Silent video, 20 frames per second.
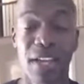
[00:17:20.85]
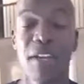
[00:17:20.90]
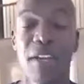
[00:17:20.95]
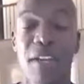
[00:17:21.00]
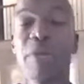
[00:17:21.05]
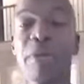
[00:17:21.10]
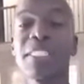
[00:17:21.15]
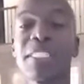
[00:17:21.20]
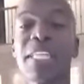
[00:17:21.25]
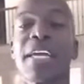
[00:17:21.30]

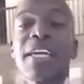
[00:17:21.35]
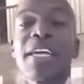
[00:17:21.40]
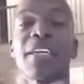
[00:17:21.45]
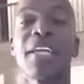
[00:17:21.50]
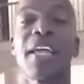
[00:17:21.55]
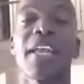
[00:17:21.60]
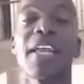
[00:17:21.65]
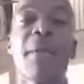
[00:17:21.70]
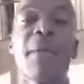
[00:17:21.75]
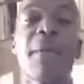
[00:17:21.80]
Because I
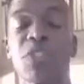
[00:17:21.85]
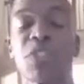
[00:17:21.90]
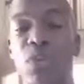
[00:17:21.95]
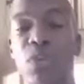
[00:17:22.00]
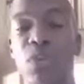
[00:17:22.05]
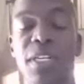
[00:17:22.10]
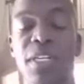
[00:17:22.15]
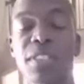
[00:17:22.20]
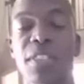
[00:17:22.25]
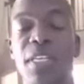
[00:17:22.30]
get an
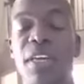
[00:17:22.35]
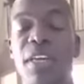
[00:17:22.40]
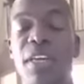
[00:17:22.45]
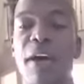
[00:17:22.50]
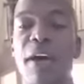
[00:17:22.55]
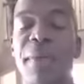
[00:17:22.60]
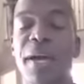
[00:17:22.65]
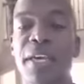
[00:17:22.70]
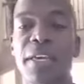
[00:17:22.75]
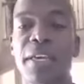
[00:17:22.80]
opportunity to live
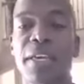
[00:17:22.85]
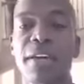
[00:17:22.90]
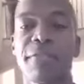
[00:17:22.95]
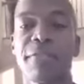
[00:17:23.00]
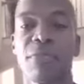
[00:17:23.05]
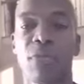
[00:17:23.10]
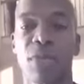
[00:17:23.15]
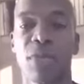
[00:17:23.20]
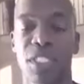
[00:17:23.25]
out my gift,